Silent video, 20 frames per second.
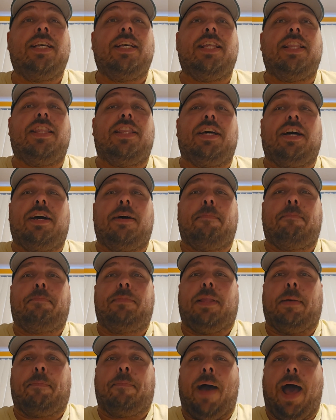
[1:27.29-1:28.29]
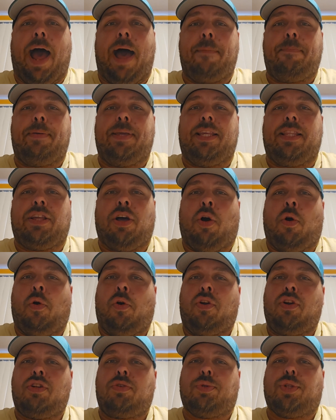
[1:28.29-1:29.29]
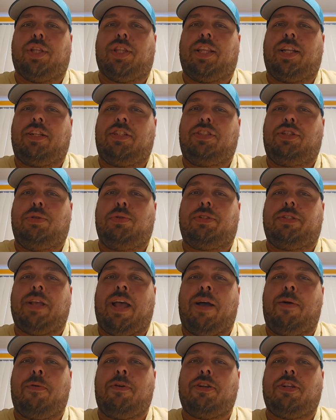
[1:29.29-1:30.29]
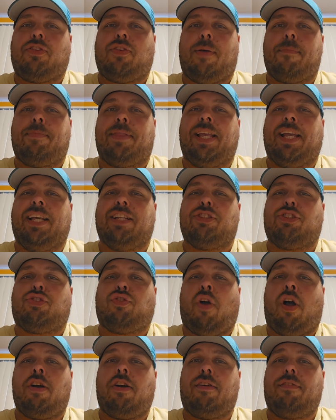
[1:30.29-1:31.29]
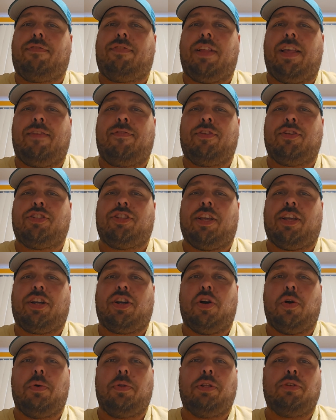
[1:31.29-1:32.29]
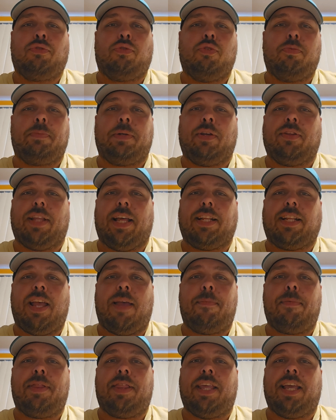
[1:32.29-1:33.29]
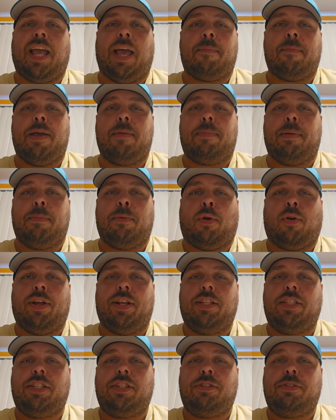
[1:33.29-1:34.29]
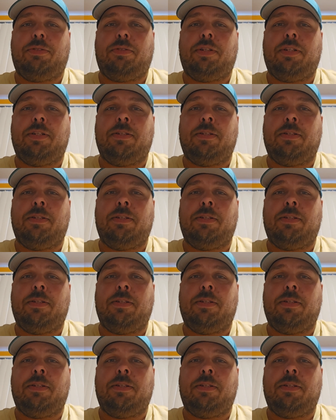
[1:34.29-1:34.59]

The poppy, the orange, was a little too sour, so I'm thinking stronger flavors like cola, root beer, that type of thing I might be more into.